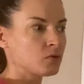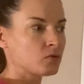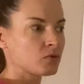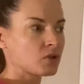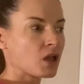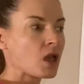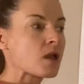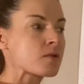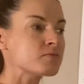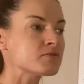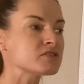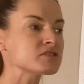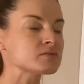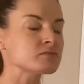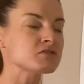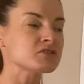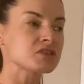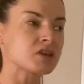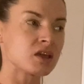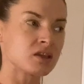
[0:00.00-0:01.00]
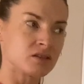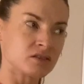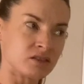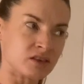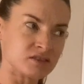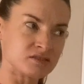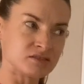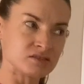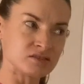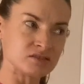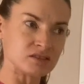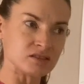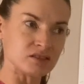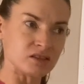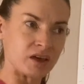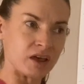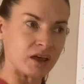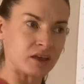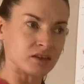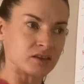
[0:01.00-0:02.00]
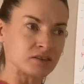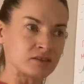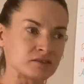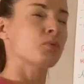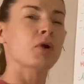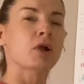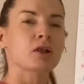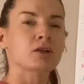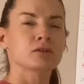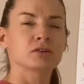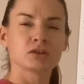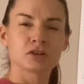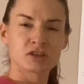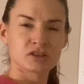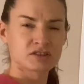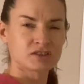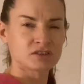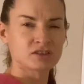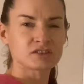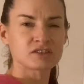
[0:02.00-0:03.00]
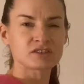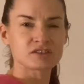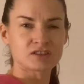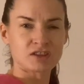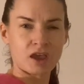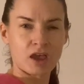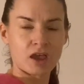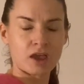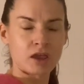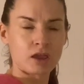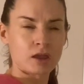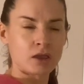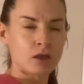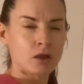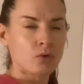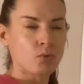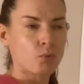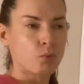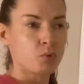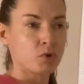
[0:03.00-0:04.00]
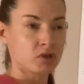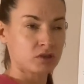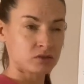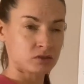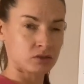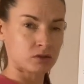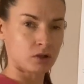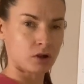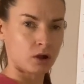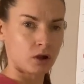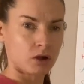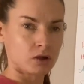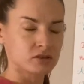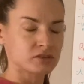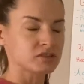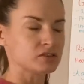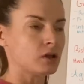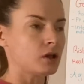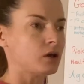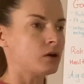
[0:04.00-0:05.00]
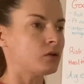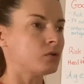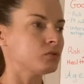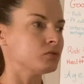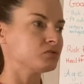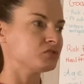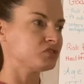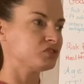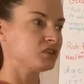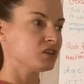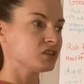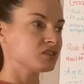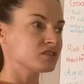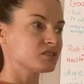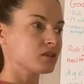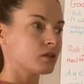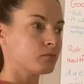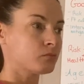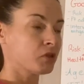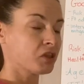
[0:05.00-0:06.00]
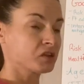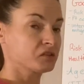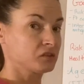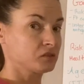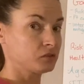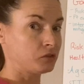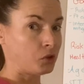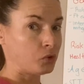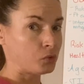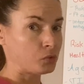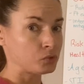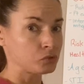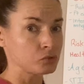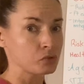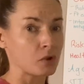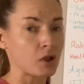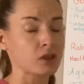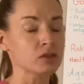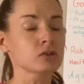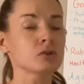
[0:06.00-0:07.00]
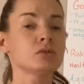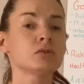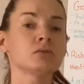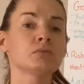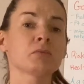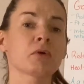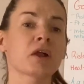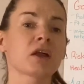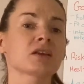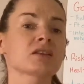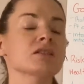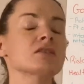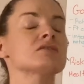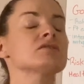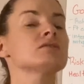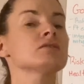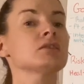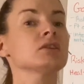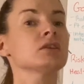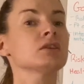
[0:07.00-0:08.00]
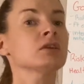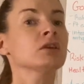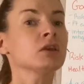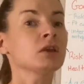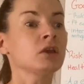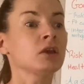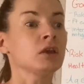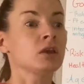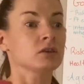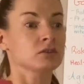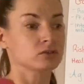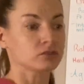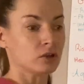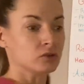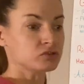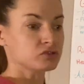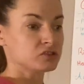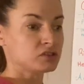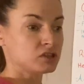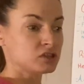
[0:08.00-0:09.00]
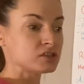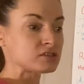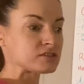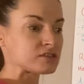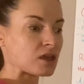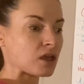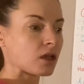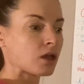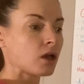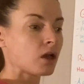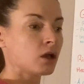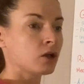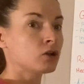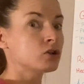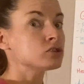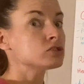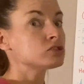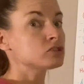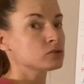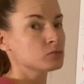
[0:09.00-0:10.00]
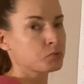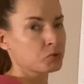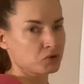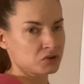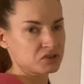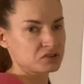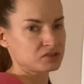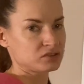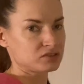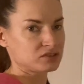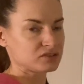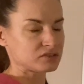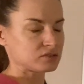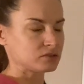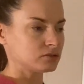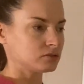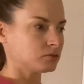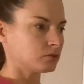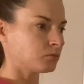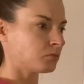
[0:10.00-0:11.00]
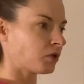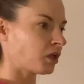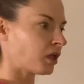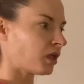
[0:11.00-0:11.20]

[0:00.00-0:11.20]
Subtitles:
What happens with adolescents a lot is partner doesn't stay with her, so she ends up being alone throughout the whole pregnancy. So she needs a good support system.